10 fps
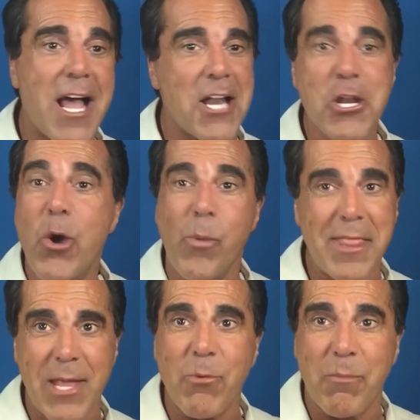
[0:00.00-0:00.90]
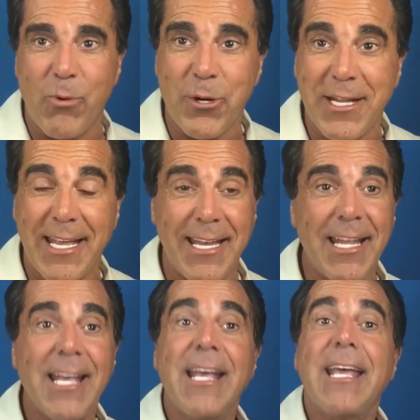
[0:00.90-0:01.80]
not know when they were born
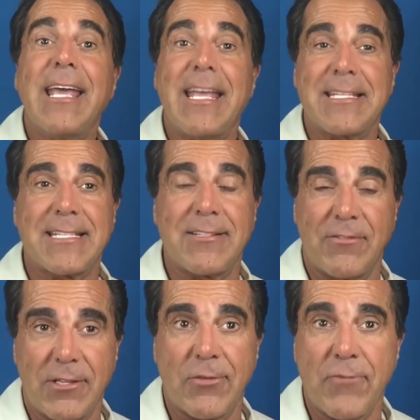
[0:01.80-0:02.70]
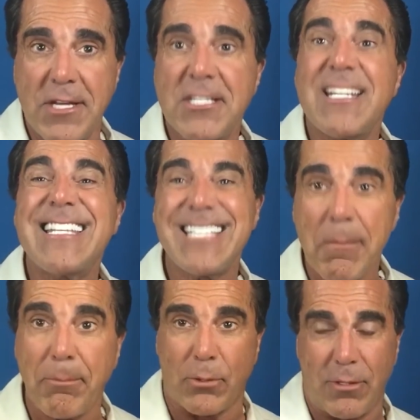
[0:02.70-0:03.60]
again, the reason is
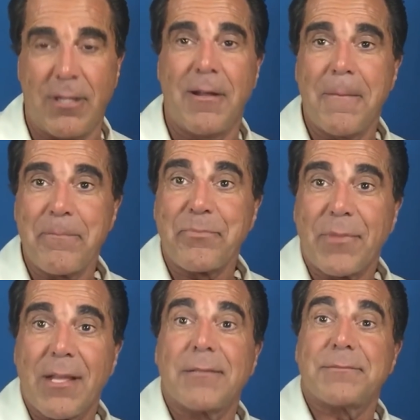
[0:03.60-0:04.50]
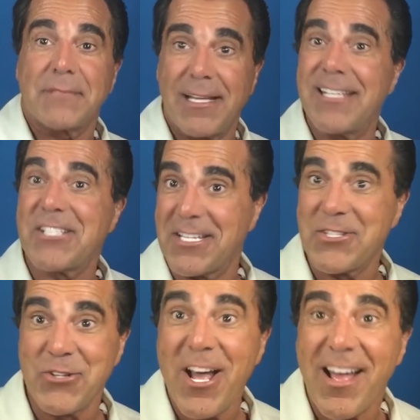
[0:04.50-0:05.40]
simple. It's
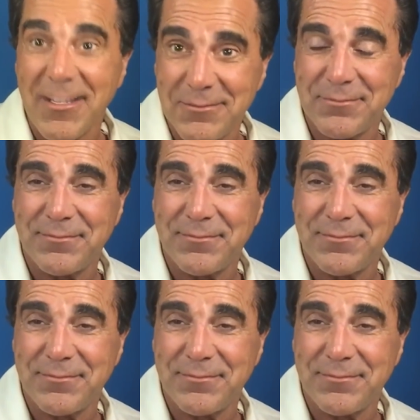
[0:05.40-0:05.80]
because they're not.